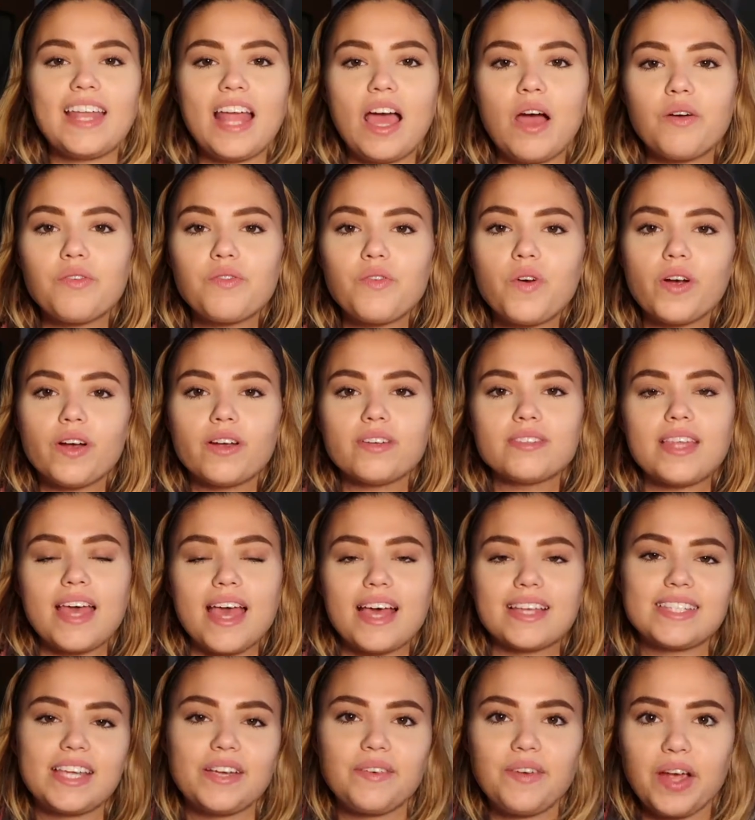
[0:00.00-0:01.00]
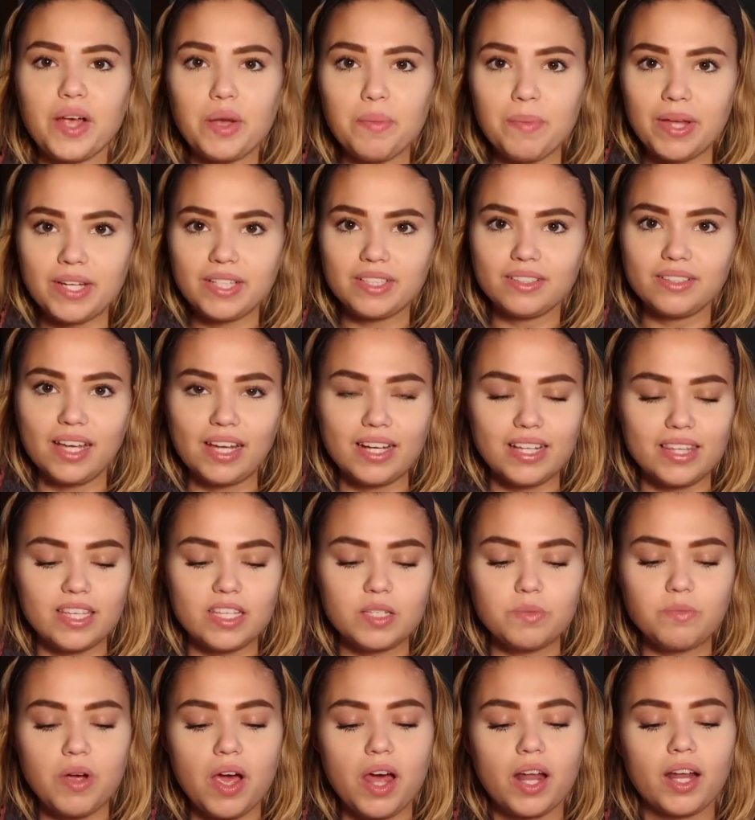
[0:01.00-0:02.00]
Now, of course, as I recommend a lot of
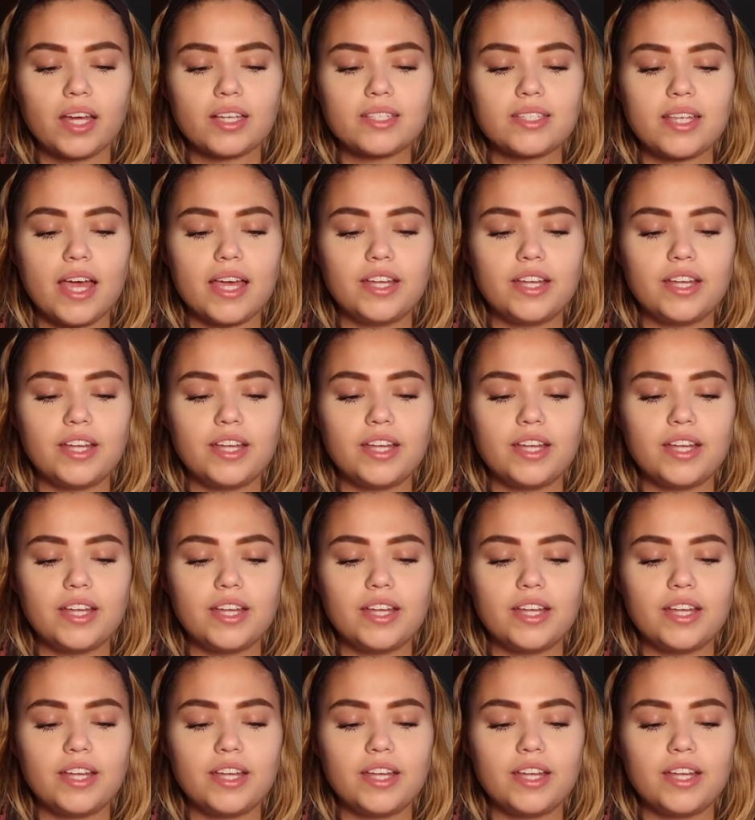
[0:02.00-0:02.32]
these products,